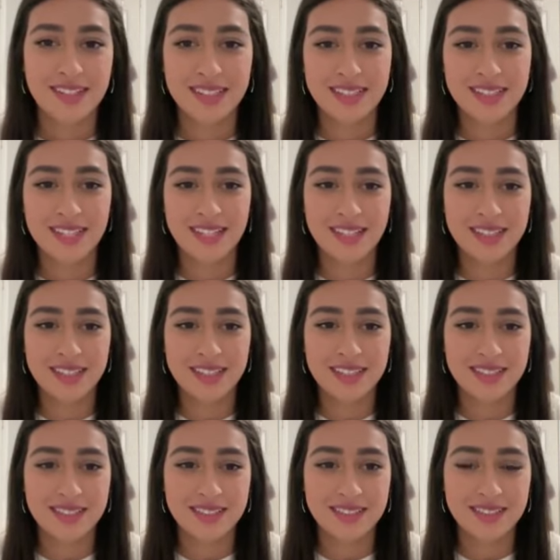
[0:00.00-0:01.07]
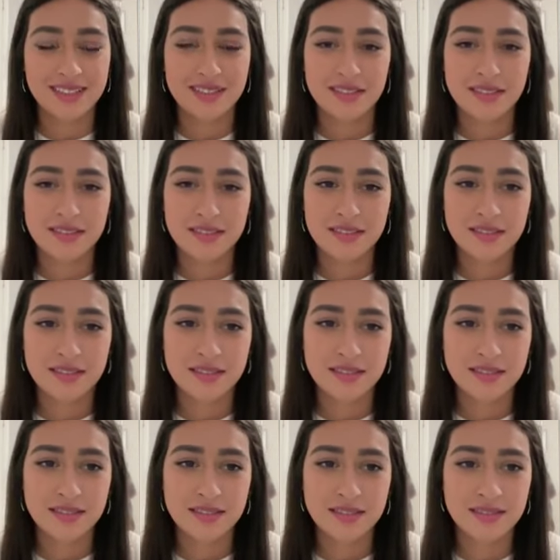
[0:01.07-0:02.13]

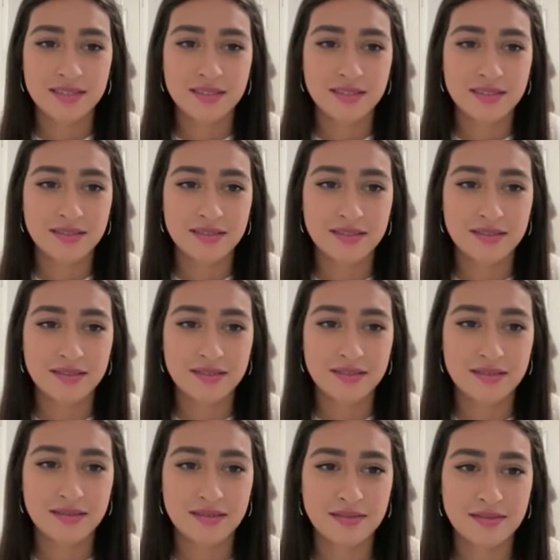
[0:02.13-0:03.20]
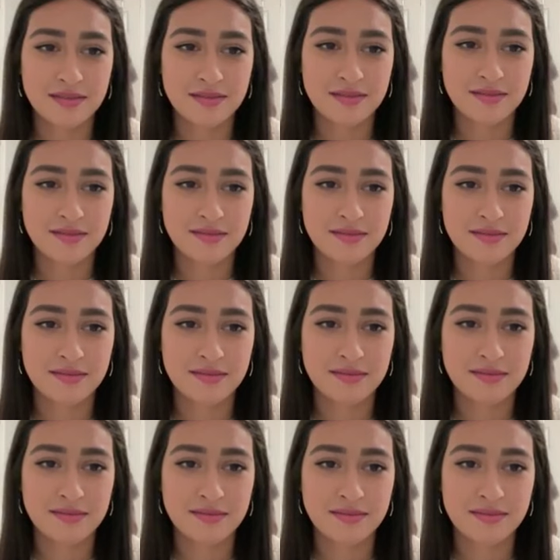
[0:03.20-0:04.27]

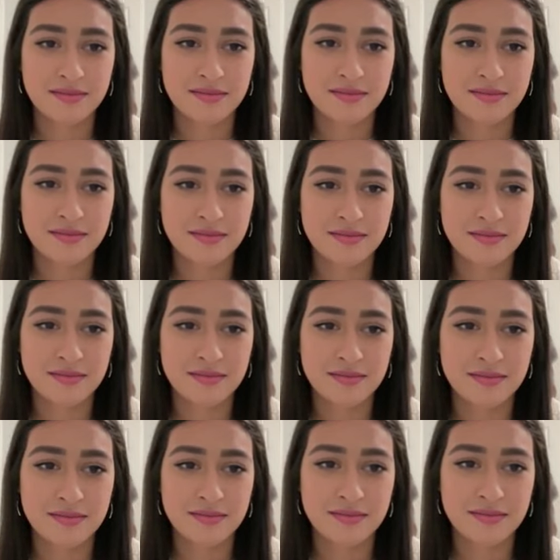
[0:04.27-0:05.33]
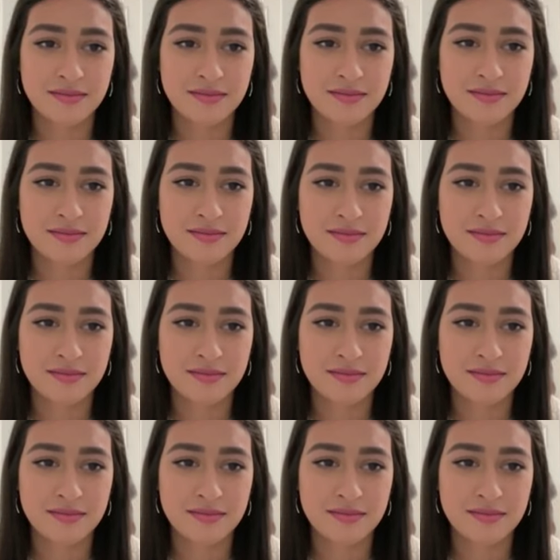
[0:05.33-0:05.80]
(not speaking)